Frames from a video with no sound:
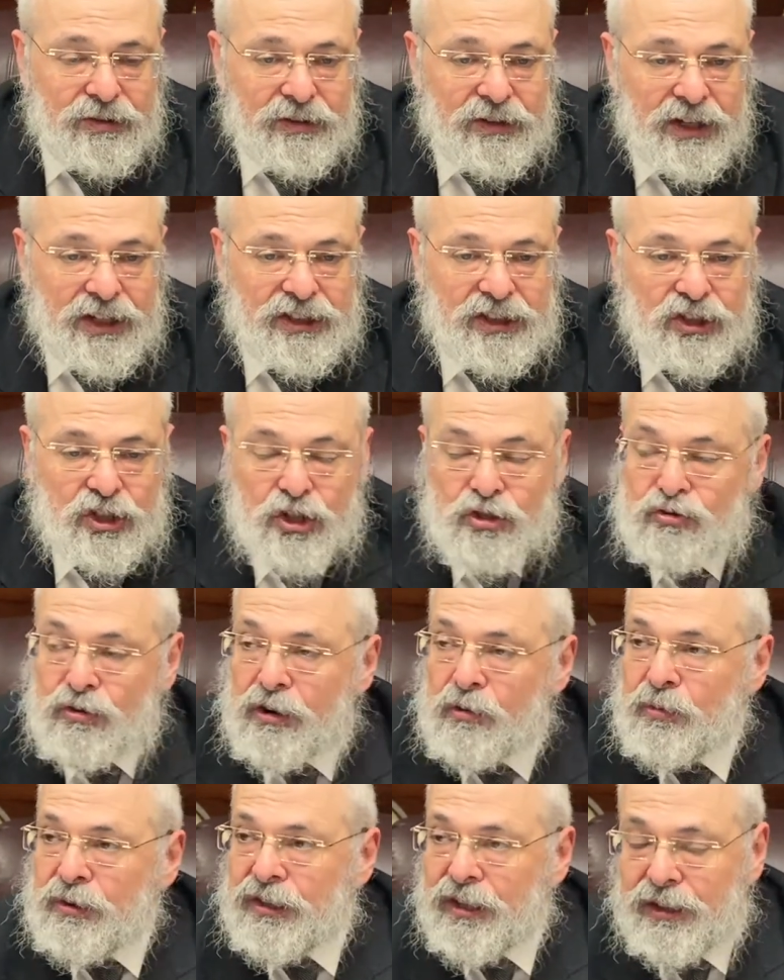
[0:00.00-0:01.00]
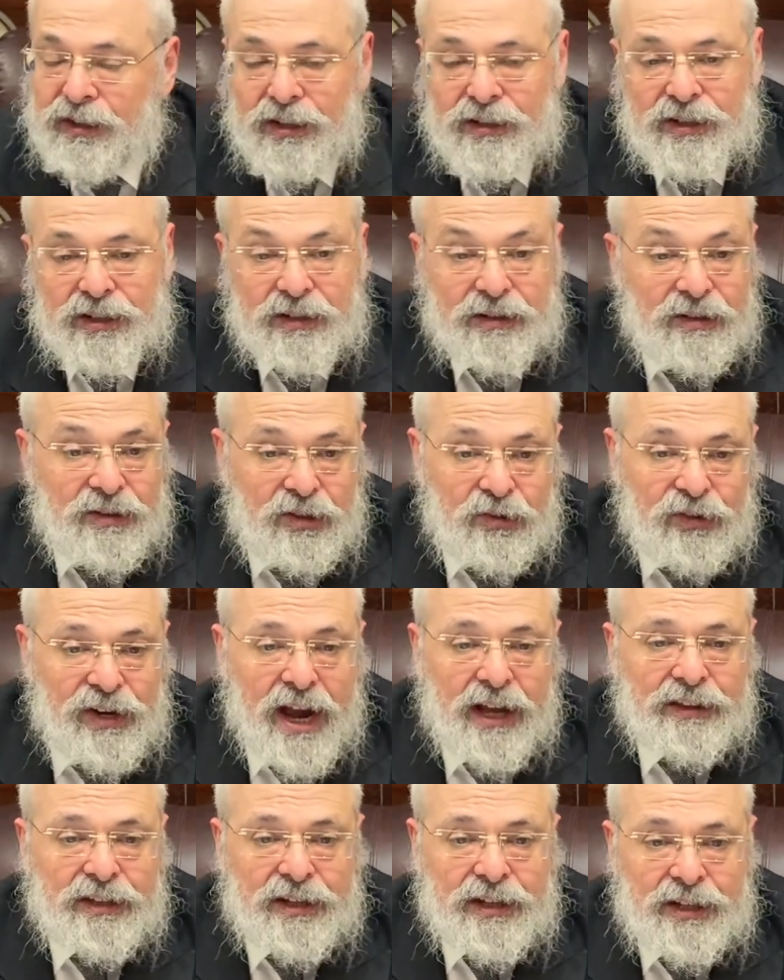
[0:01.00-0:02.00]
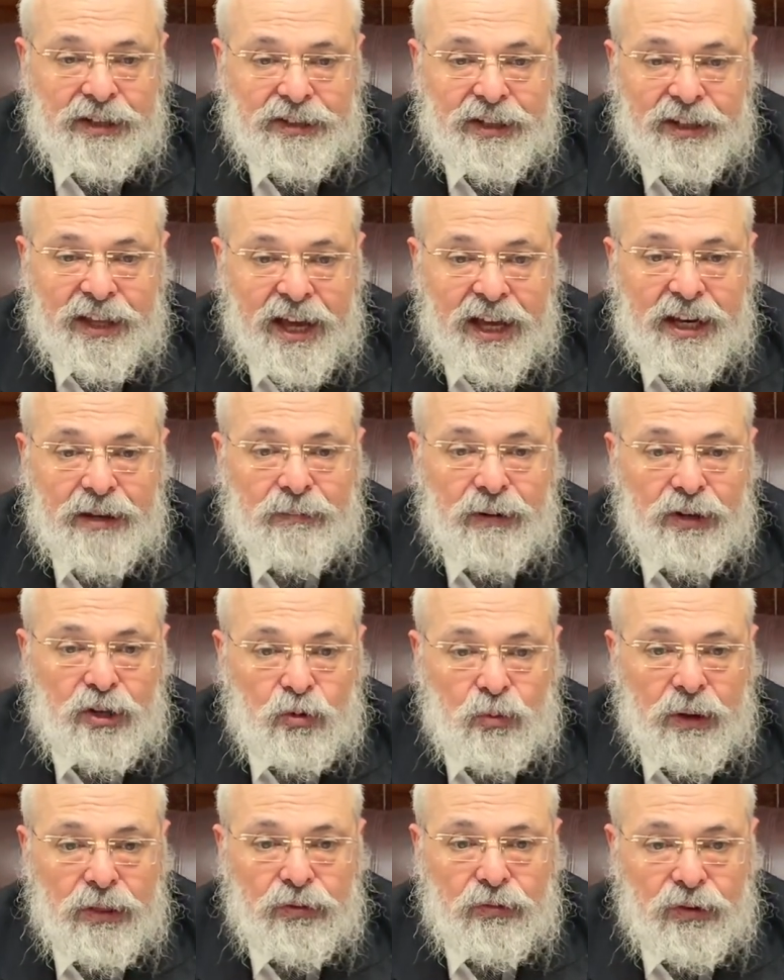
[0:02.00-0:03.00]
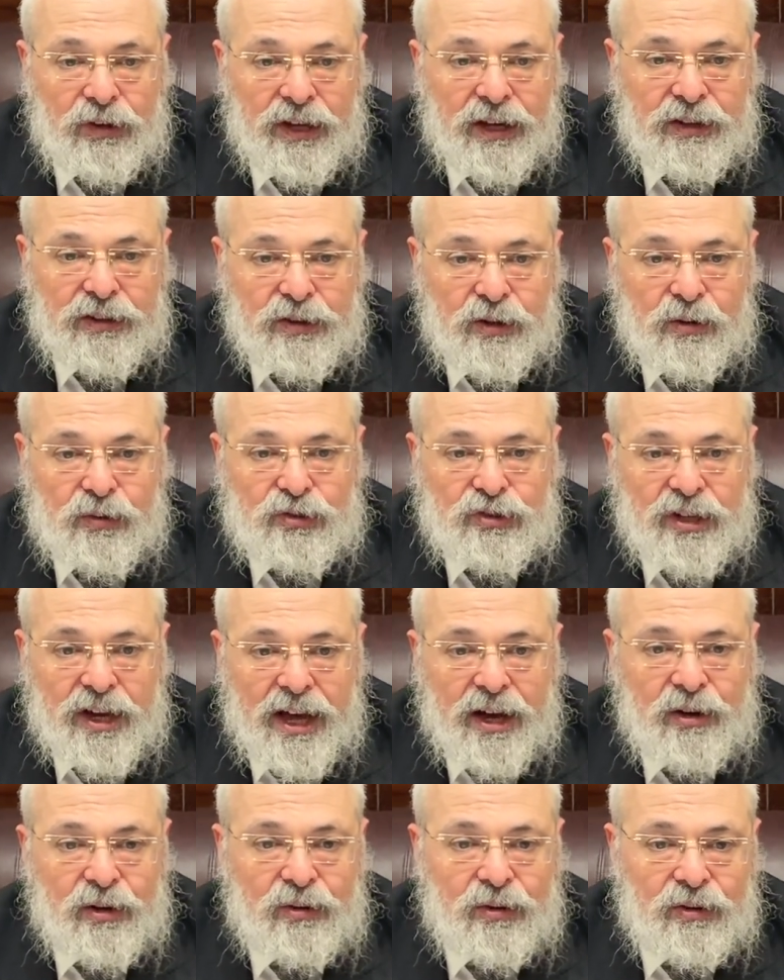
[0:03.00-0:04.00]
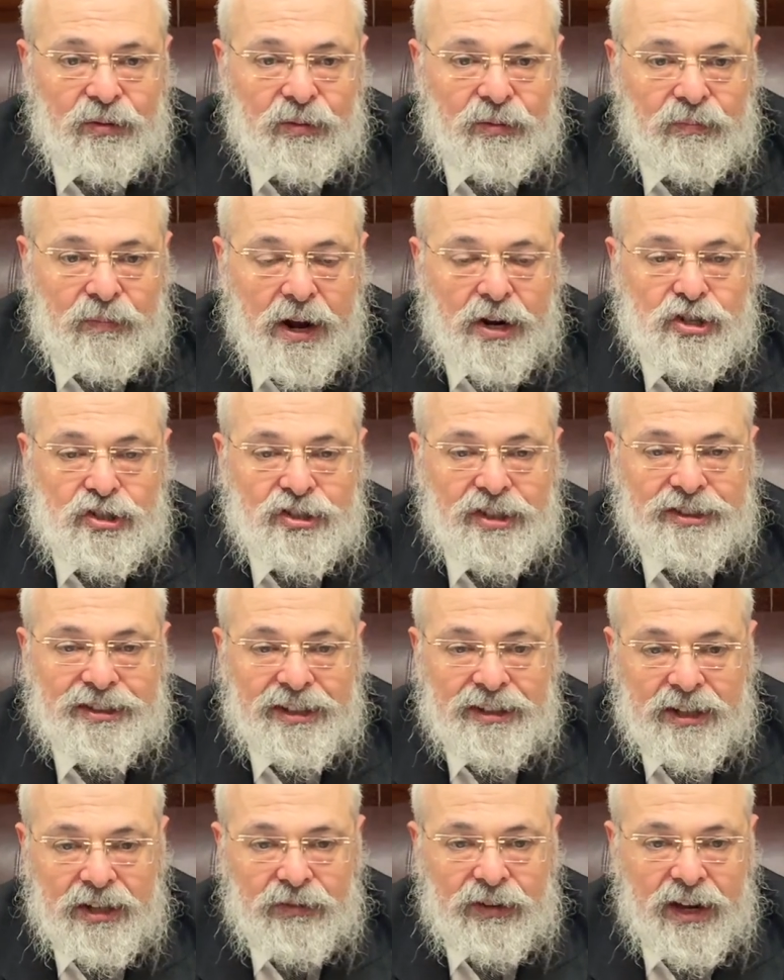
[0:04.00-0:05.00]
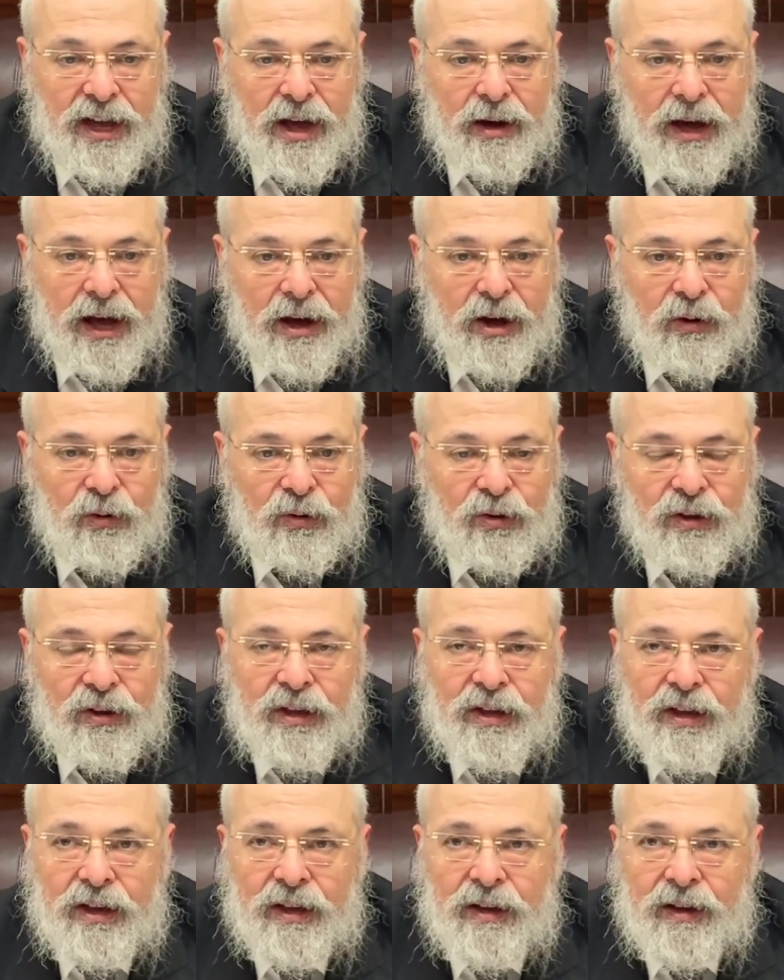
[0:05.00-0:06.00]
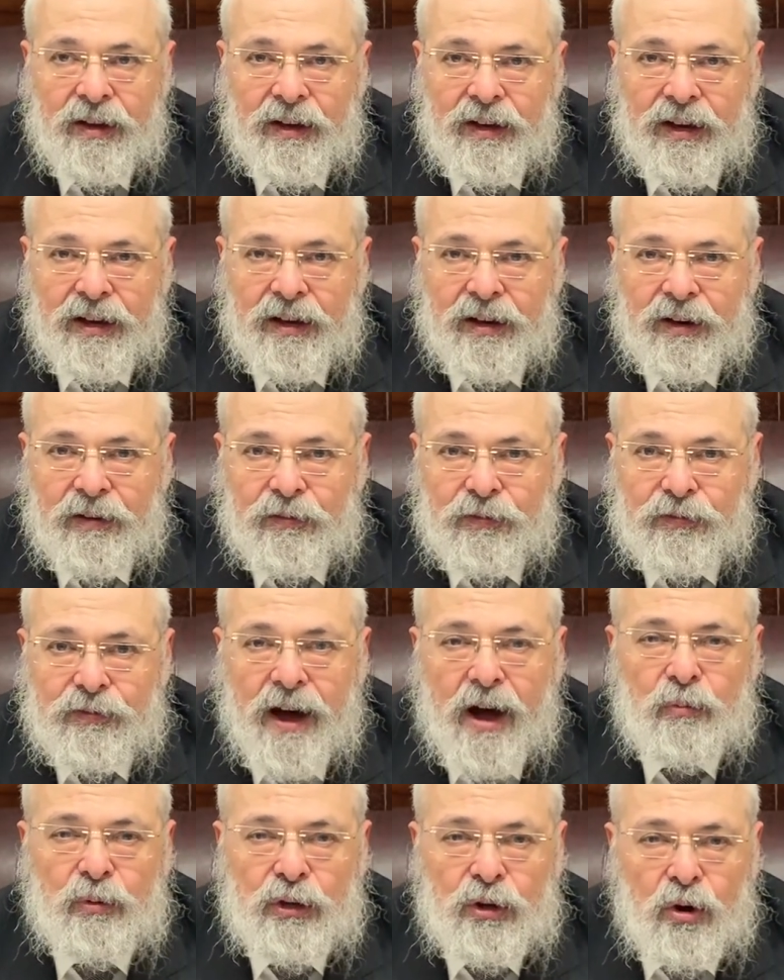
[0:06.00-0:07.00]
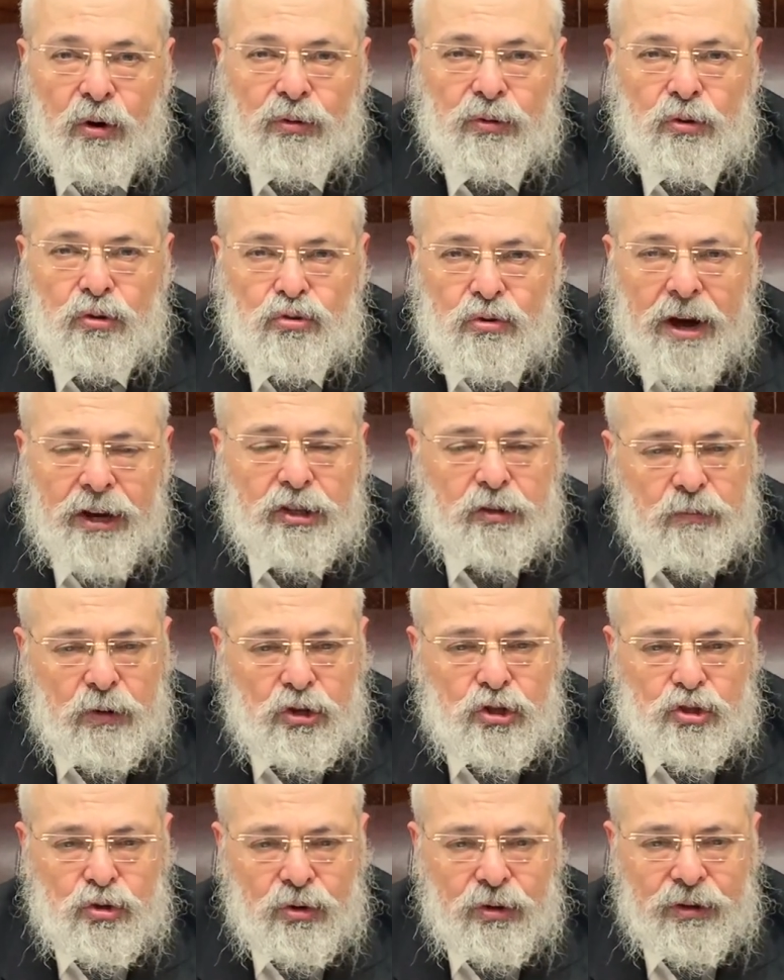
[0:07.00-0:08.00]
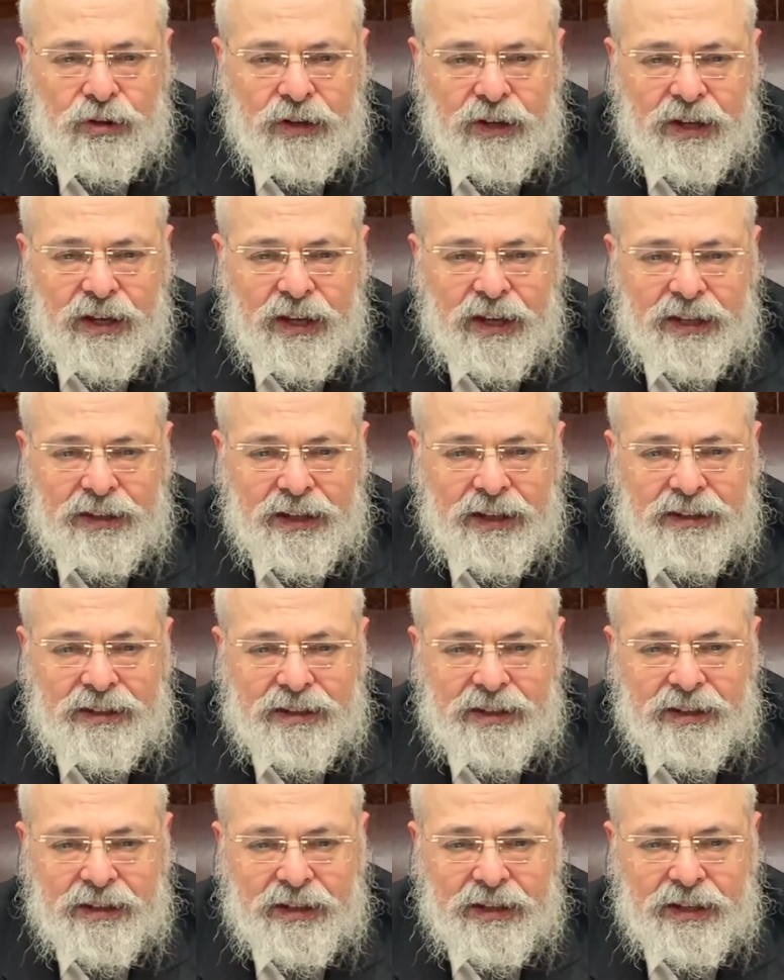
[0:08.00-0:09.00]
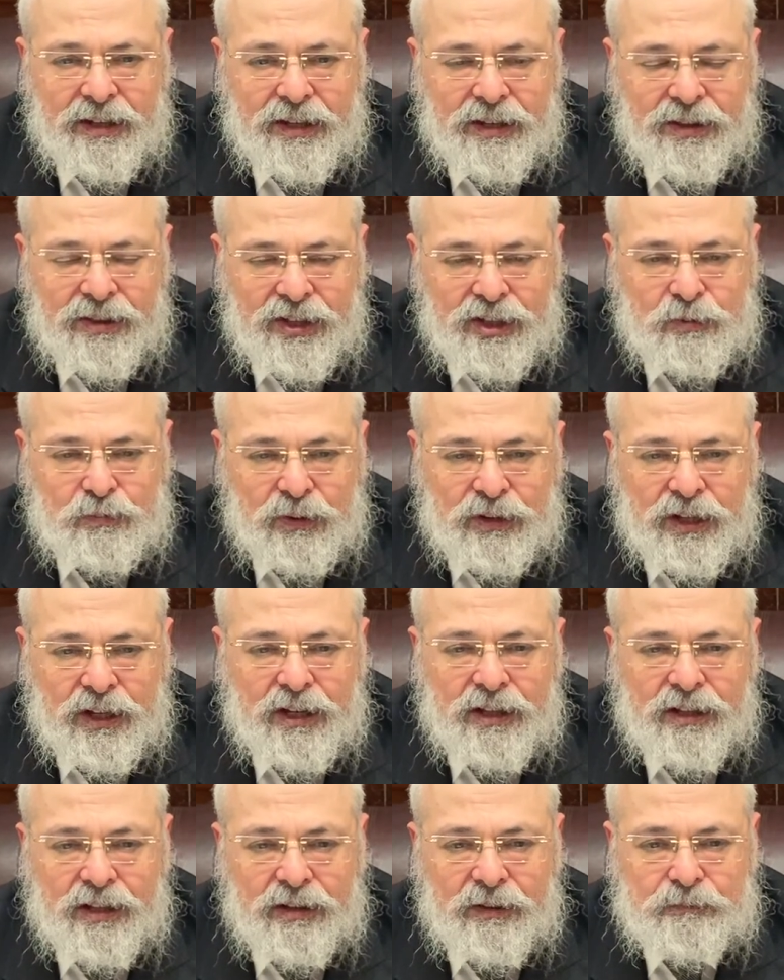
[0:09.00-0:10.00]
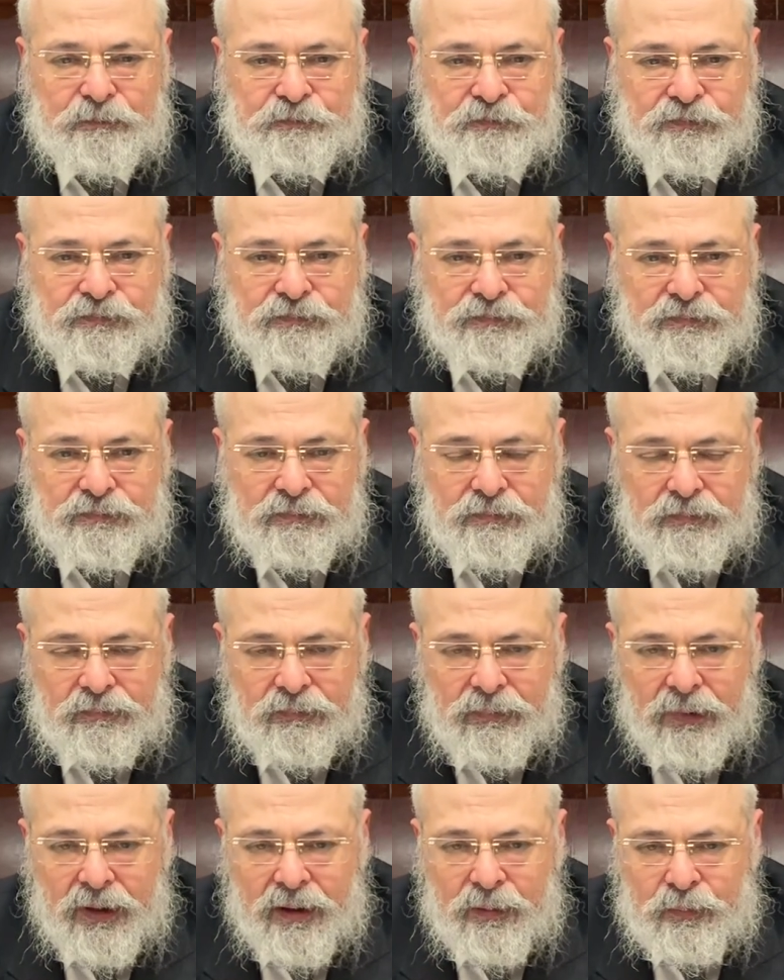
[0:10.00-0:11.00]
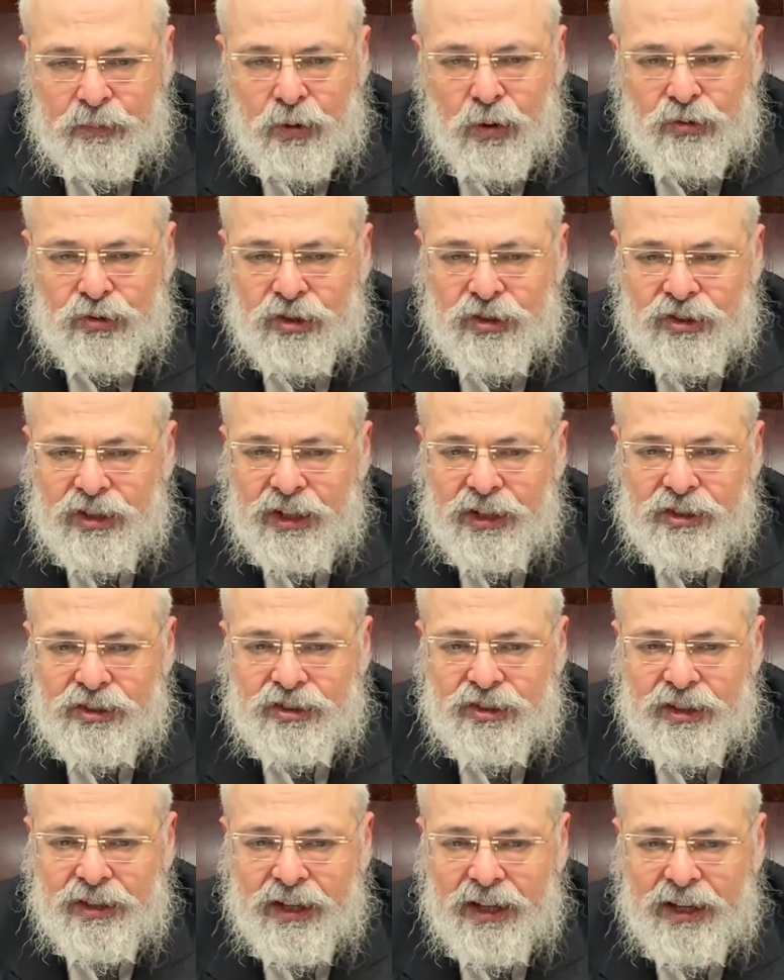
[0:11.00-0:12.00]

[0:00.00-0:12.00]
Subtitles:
Is she treated with dignity? The reality is that anybody who went through a geth knows how much sensitivity, how far we go to try to make sure that this particular process is